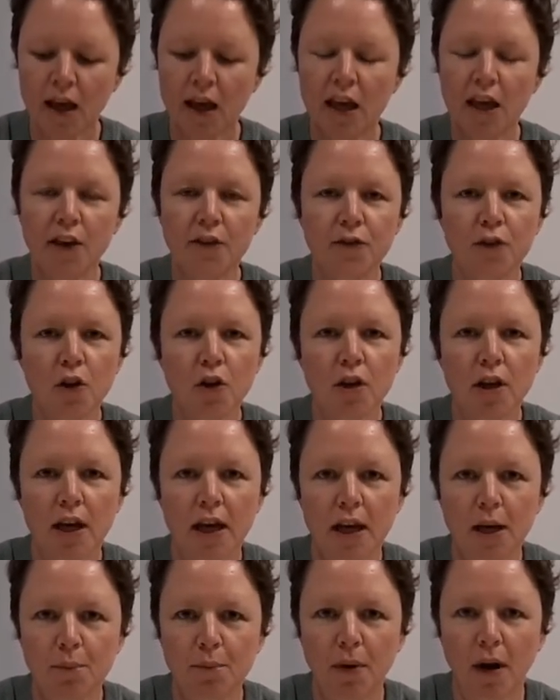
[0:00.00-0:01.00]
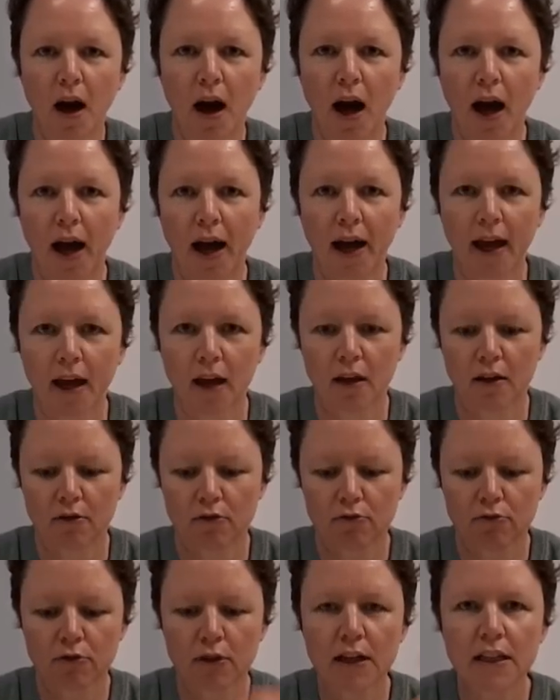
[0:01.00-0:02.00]
If you keep a
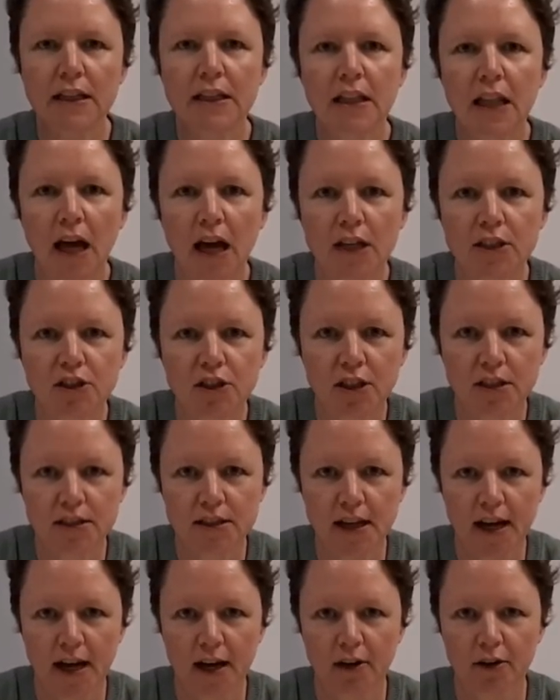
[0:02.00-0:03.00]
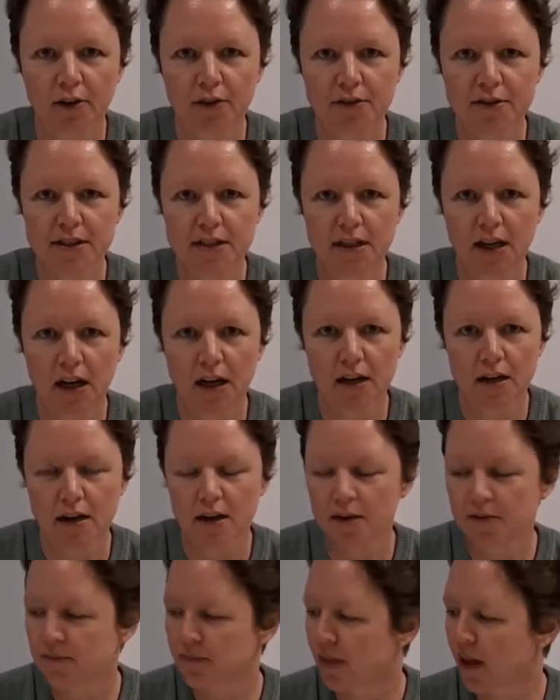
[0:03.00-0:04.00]
really large container of
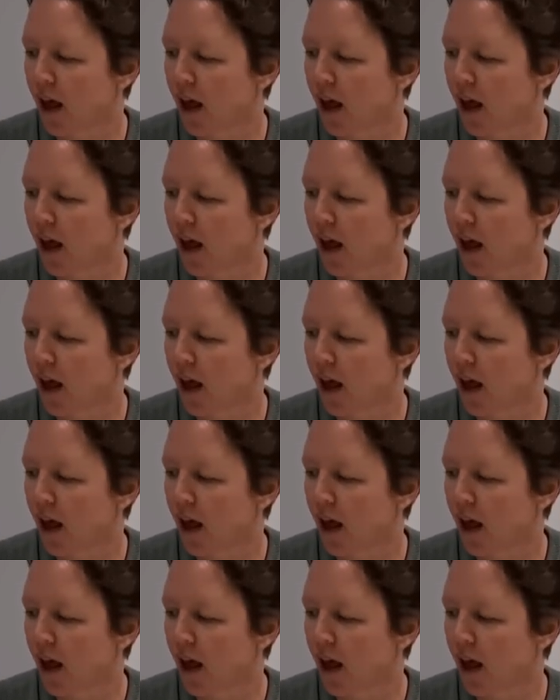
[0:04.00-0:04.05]
starter,